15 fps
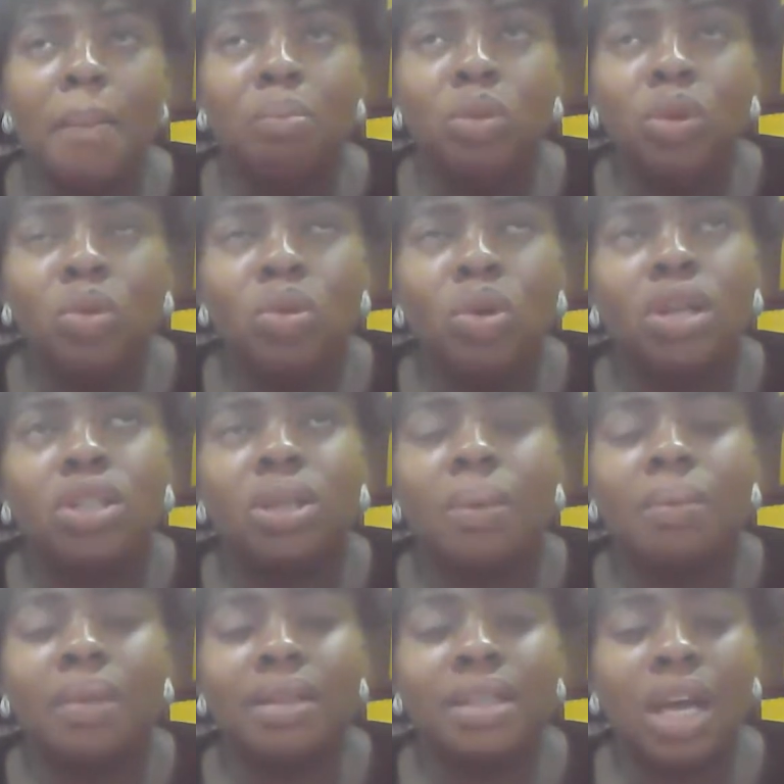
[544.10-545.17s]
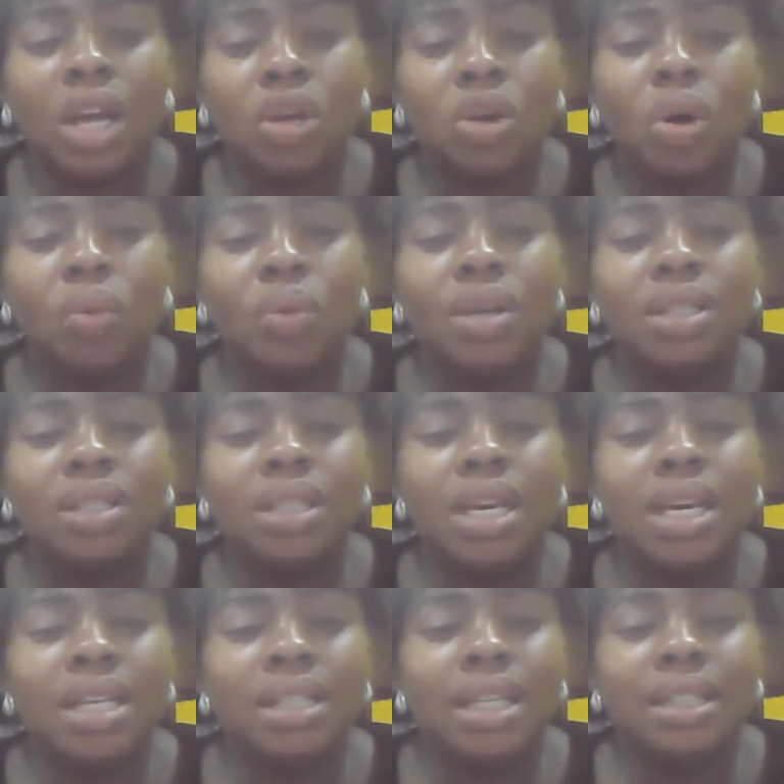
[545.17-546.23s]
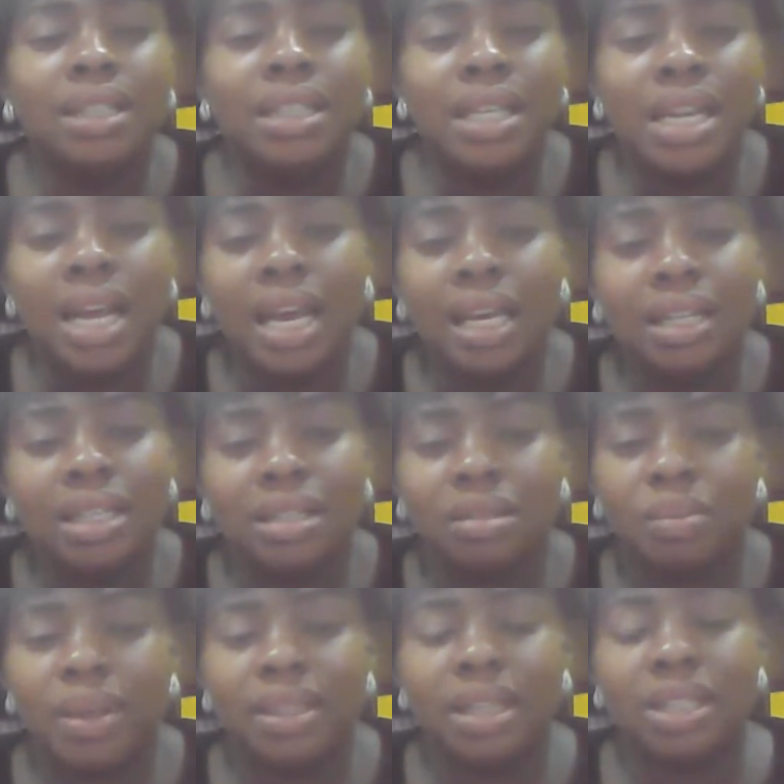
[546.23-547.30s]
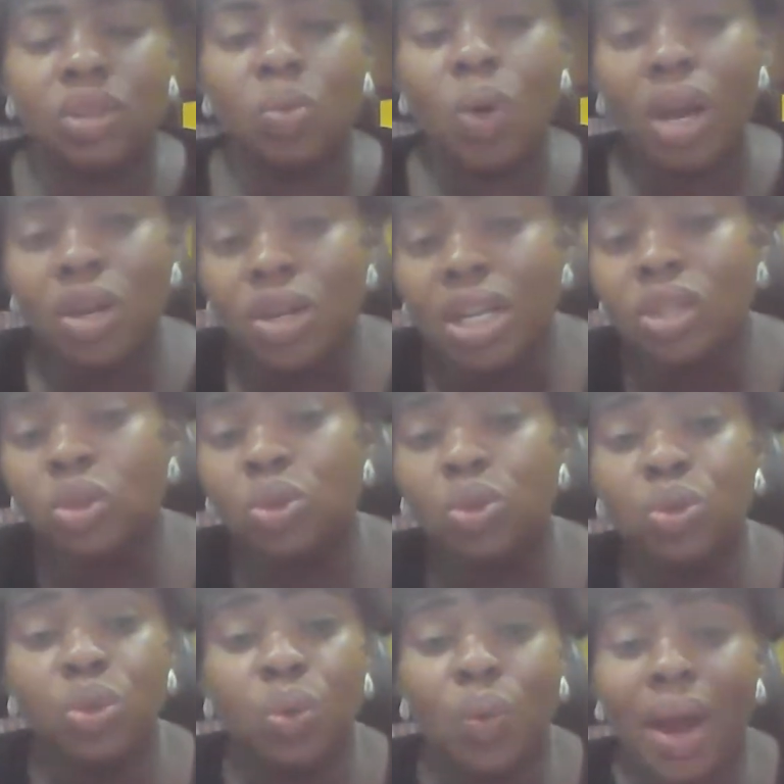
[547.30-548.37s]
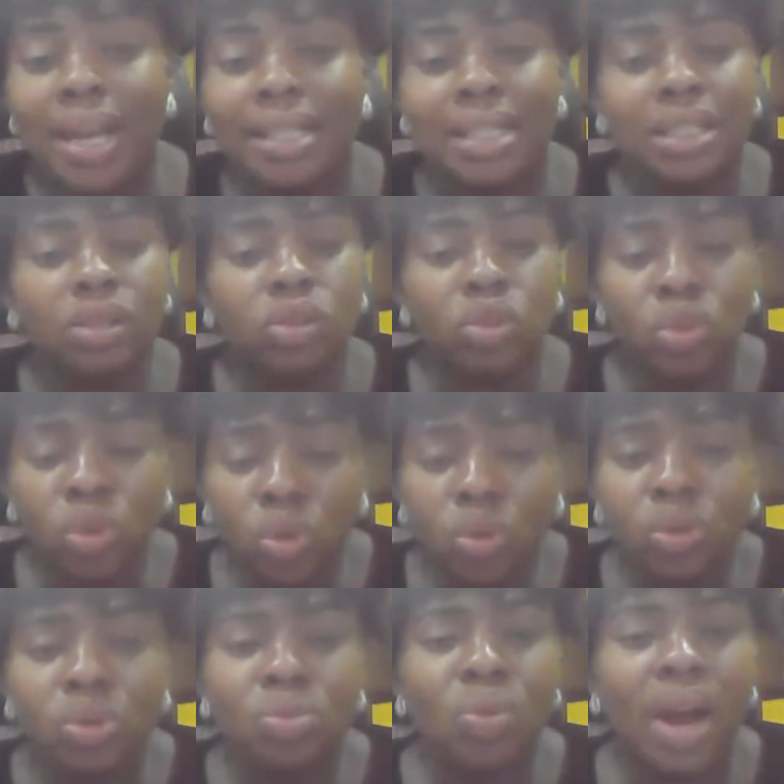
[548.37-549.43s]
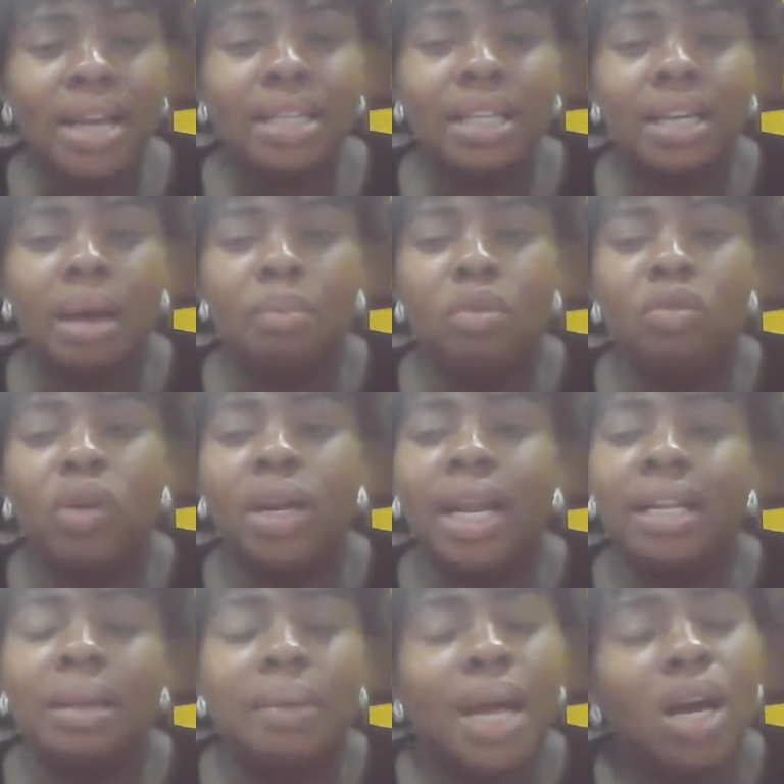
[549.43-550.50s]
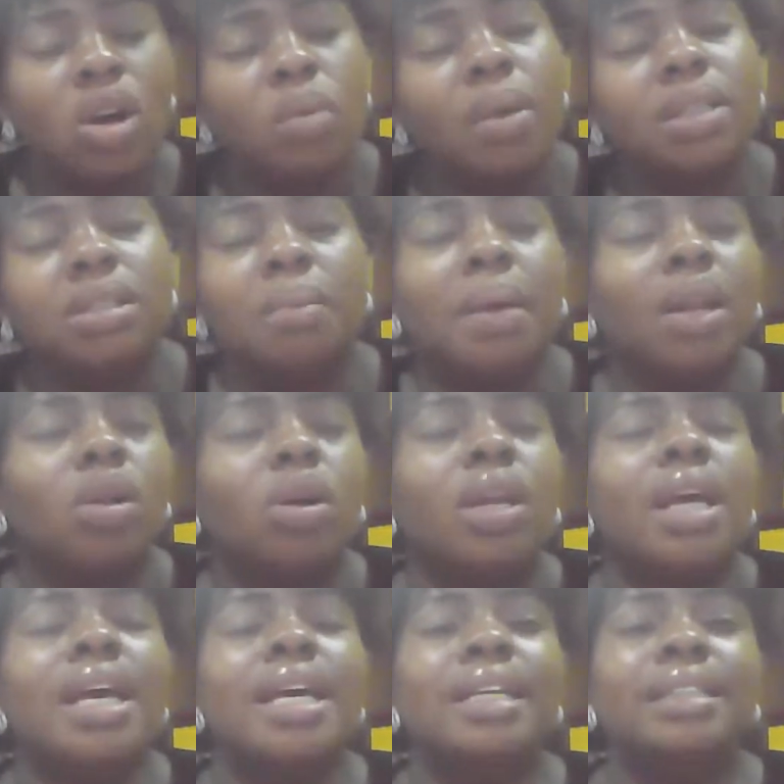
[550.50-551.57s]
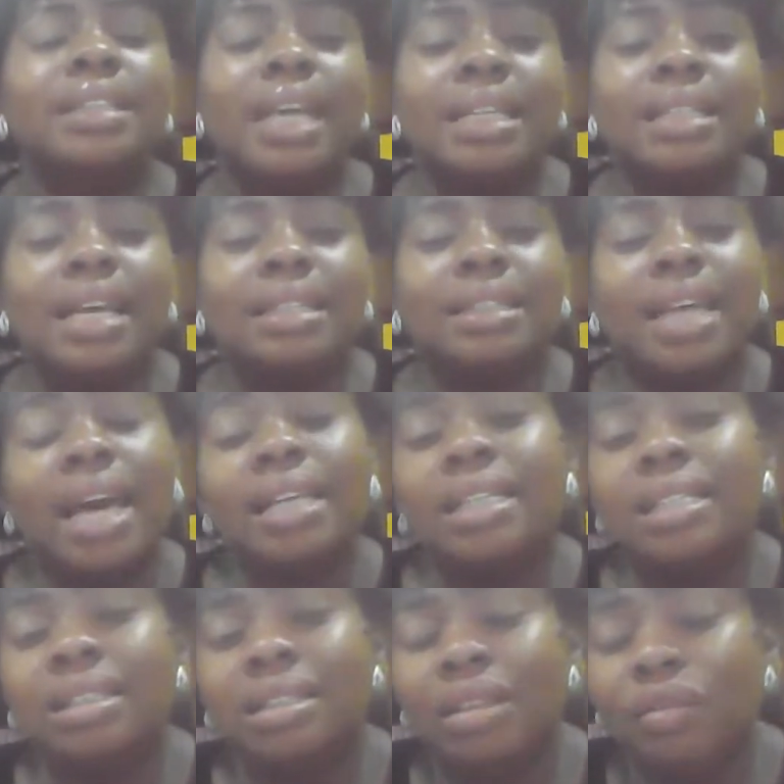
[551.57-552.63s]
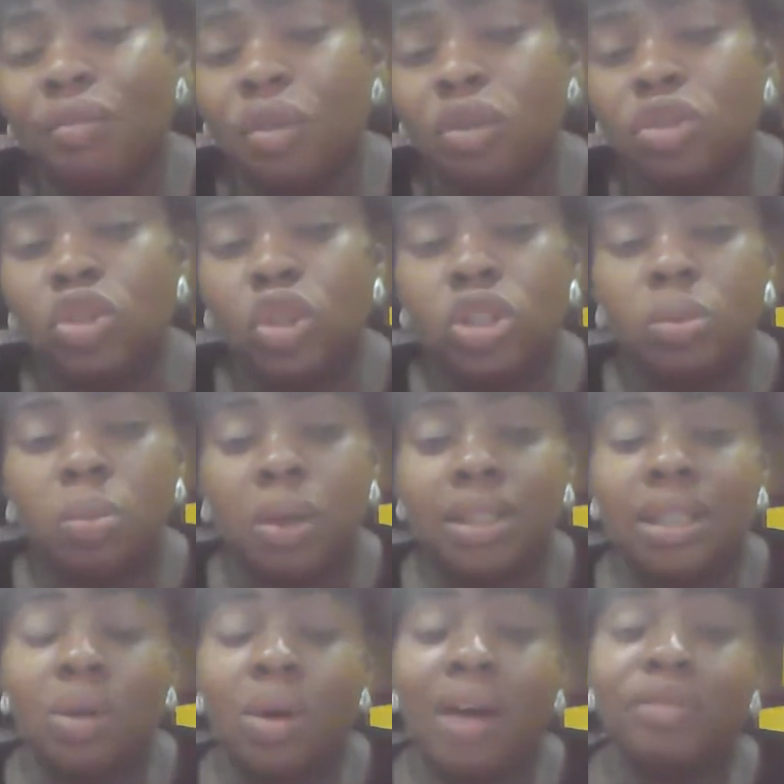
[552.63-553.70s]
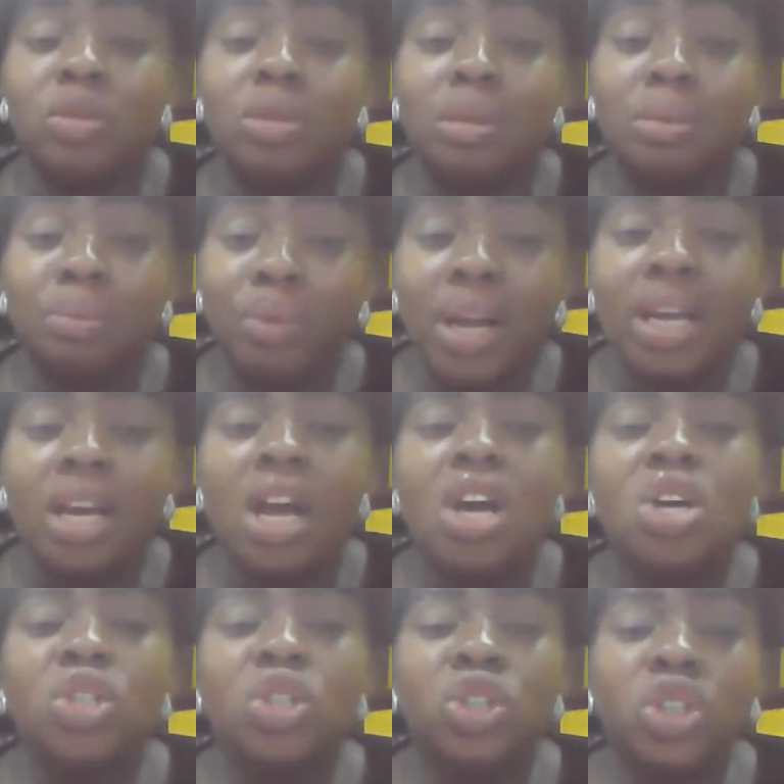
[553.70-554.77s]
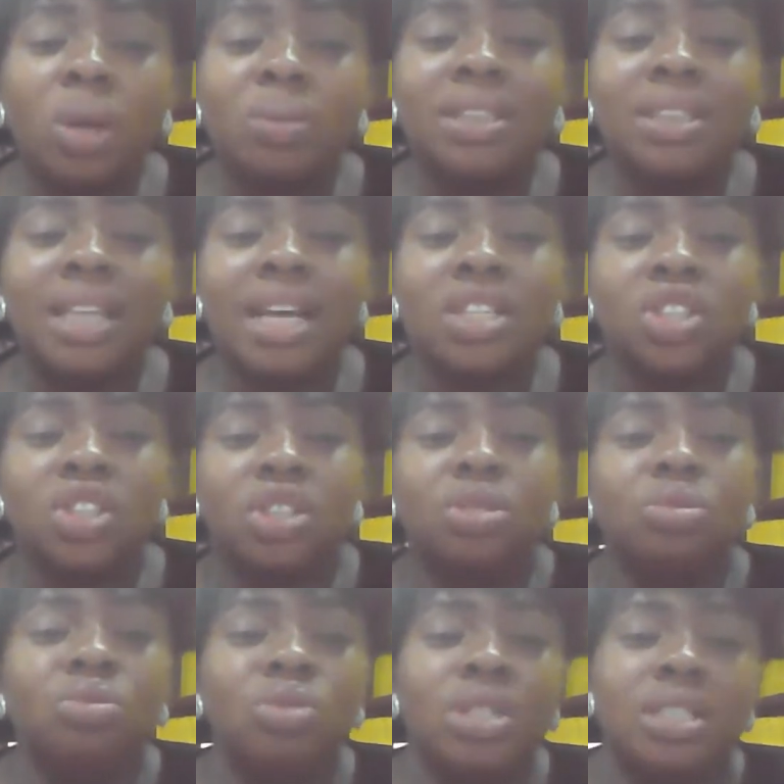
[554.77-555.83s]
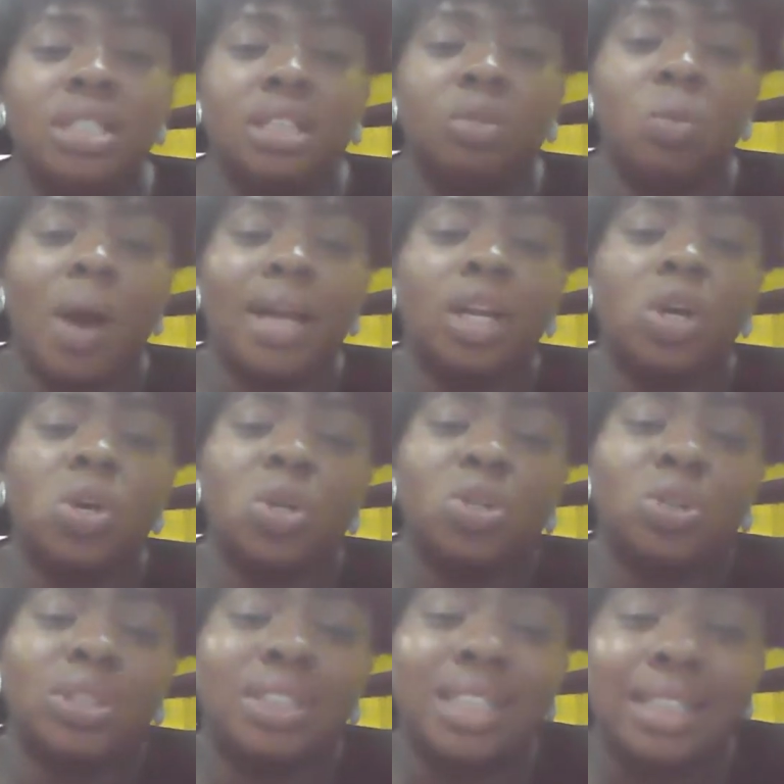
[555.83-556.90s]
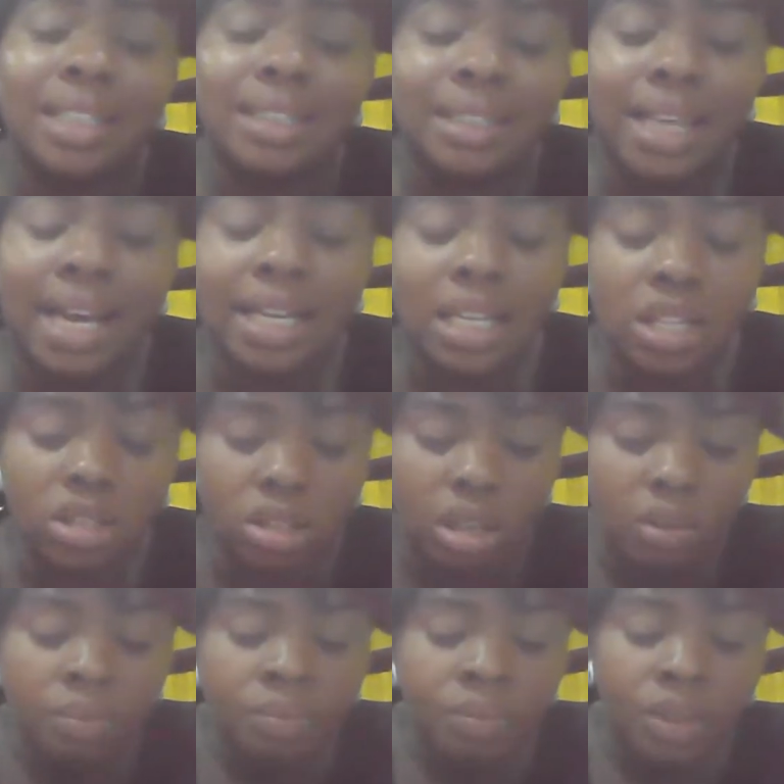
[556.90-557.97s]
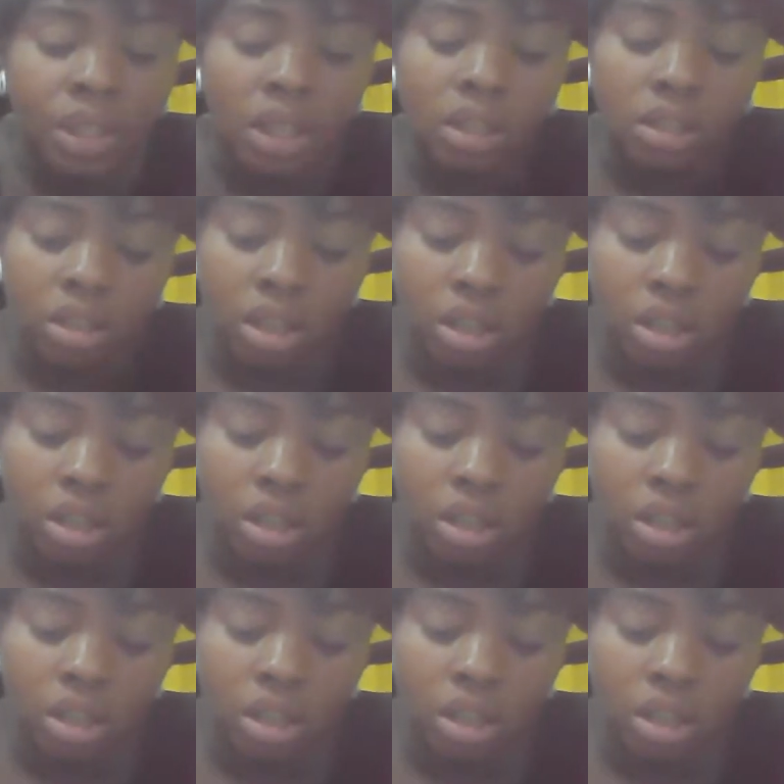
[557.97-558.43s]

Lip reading: do not sometimes encourage the delay in these matters. When you need to do the right thing, do the right thing and move on. Let them now come and say, my lord, set aside this default judgment. They will have to bring substantial reason why the court will set aside is the